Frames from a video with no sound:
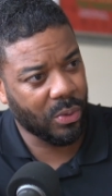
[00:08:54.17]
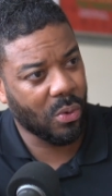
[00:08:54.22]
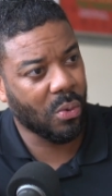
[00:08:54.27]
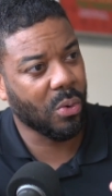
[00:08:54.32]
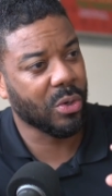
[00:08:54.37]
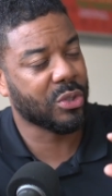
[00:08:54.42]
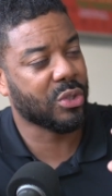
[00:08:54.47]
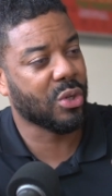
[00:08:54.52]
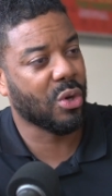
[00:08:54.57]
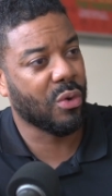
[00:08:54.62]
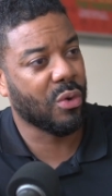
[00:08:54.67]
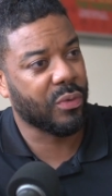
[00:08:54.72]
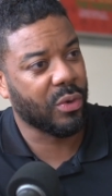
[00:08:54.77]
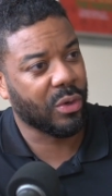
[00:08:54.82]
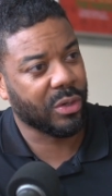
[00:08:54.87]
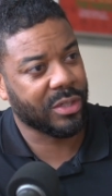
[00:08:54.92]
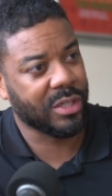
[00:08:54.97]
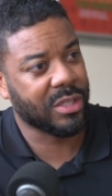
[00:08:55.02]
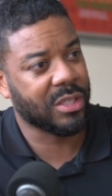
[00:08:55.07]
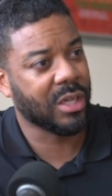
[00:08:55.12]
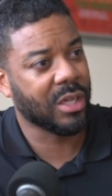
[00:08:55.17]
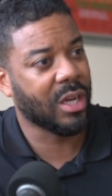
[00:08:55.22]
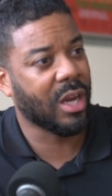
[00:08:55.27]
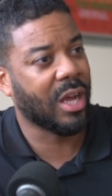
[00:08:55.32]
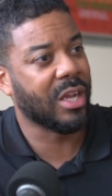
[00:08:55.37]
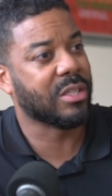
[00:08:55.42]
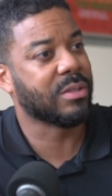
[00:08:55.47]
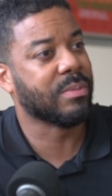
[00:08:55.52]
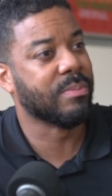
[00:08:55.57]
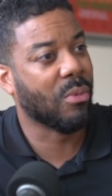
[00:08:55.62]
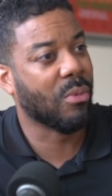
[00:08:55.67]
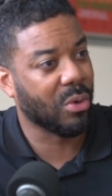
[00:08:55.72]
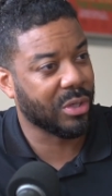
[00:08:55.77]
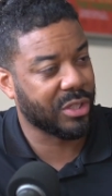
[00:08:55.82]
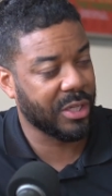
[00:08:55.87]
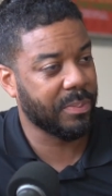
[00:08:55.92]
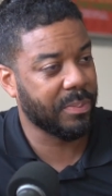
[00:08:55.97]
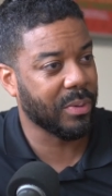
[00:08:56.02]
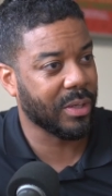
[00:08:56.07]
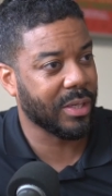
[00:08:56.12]
or serve your existing clients more
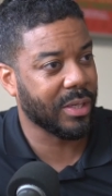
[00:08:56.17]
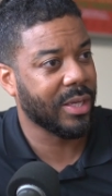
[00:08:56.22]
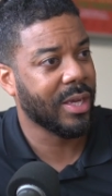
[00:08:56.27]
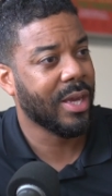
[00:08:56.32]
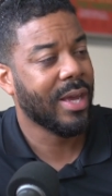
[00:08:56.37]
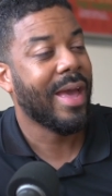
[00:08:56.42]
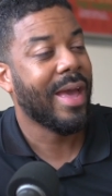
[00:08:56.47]
deeply.